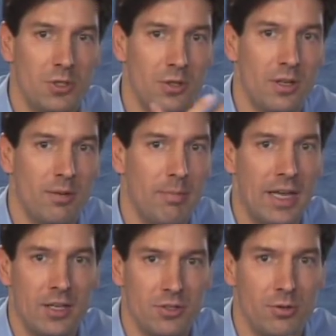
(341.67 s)
you can
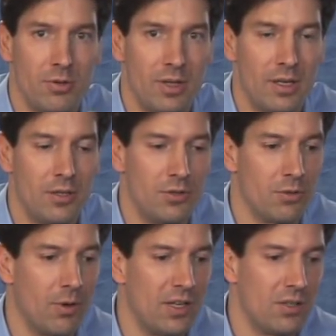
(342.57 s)
manage through the
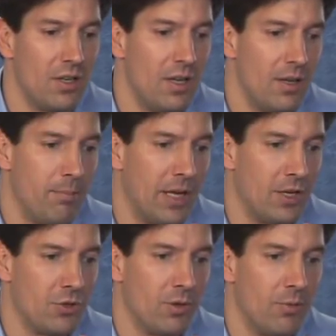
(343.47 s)
user rights
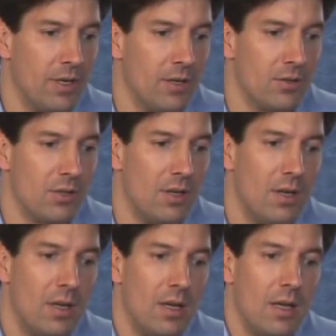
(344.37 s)
manager in Windows.
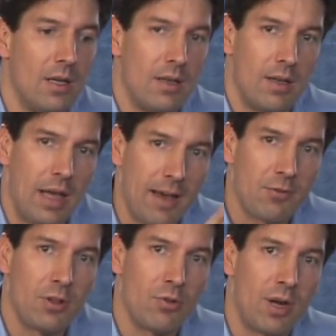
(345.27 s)

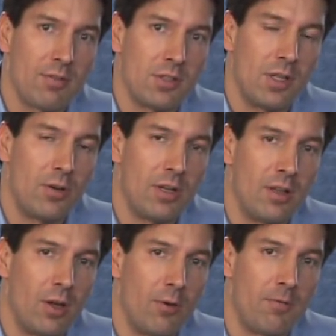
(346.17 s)
After the driver is loaded,
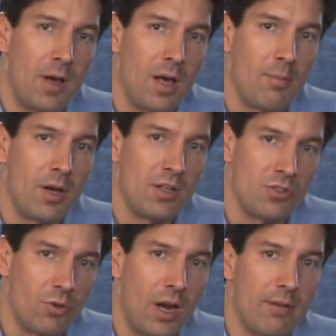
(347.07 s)
though, FileMon's
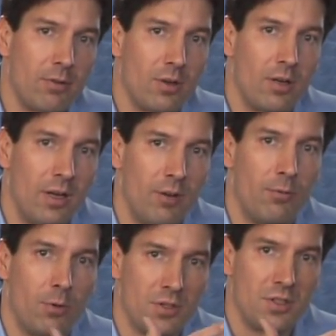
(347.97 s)
driver
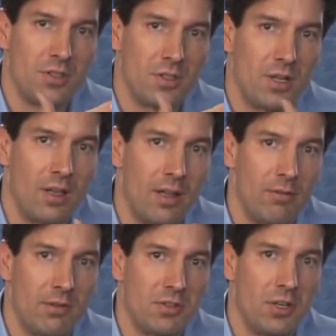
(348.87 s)
enforces a
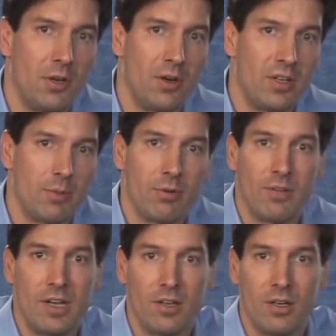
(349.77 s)
level of security to
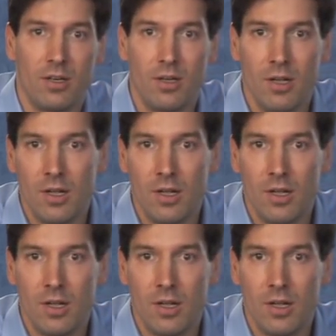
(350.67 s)
prevent an